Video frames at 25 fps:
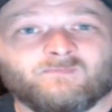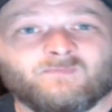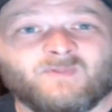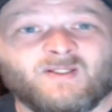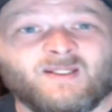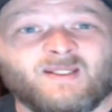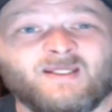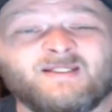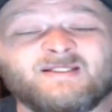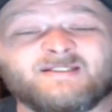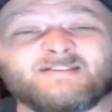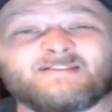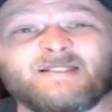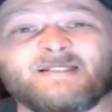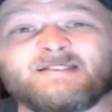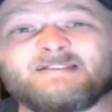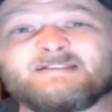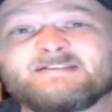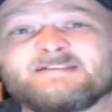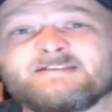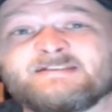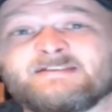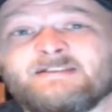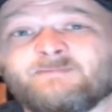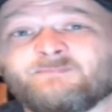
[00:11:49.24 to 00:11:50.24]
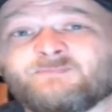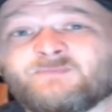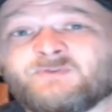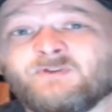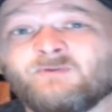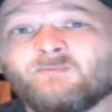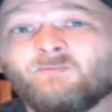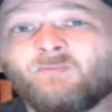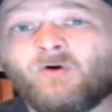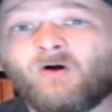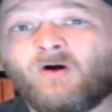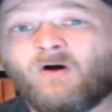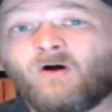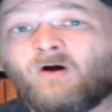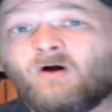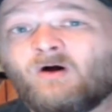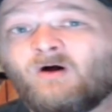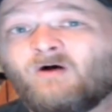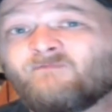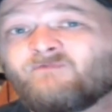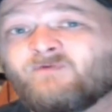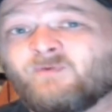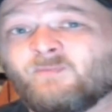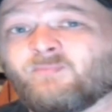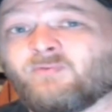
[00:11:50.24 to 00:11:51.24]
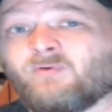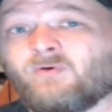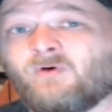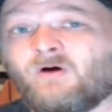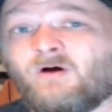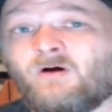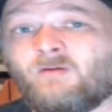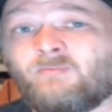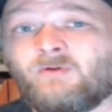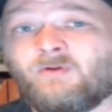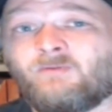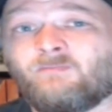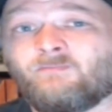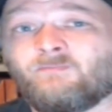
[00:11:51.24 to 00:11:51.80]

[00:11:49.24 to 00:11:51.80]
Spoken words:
It is a symptom of the problem.